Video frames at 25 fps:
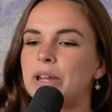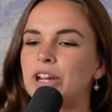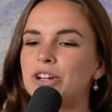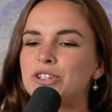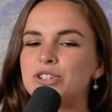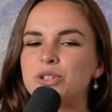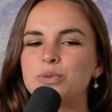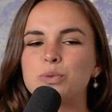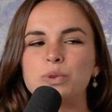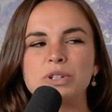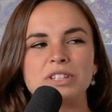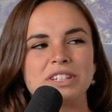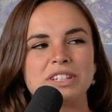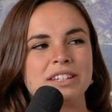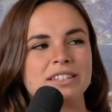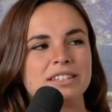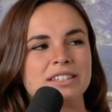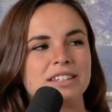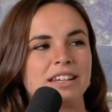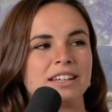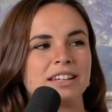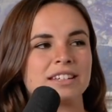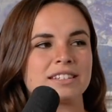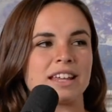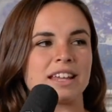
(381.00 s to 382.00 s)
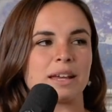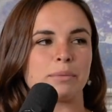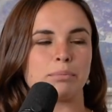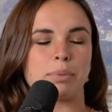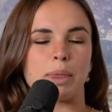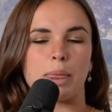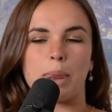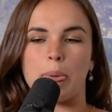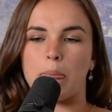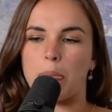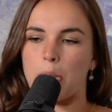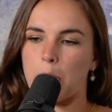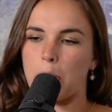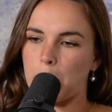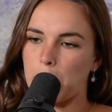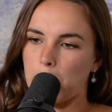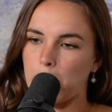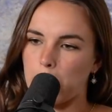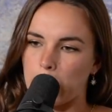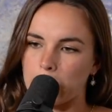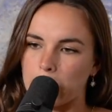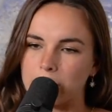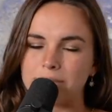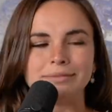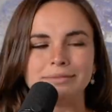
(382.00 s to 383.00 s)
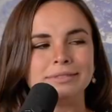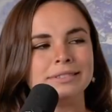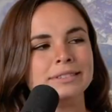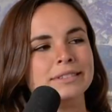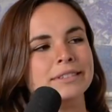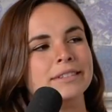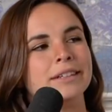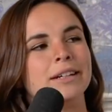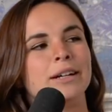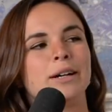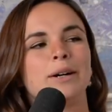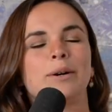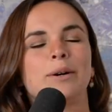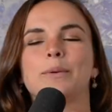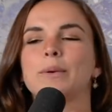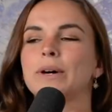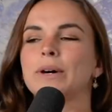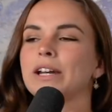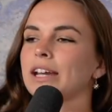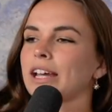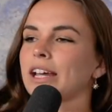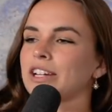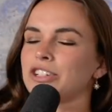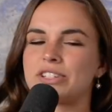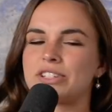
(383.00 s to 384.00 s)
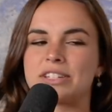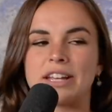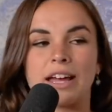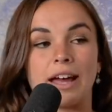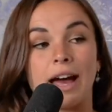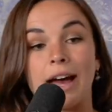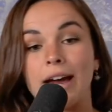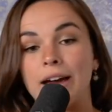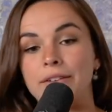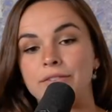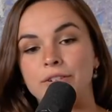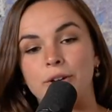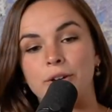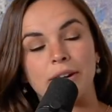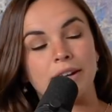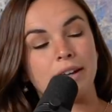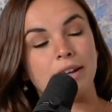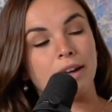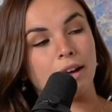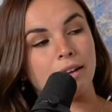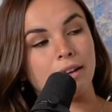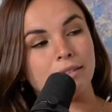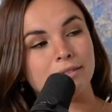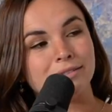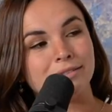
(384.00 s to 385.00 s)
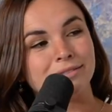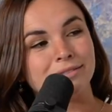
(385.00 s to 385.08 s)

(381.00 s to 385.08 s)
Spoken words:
but Pierson Wodzynski is like blah blah blah blah blah. What did I just say? I have no idea.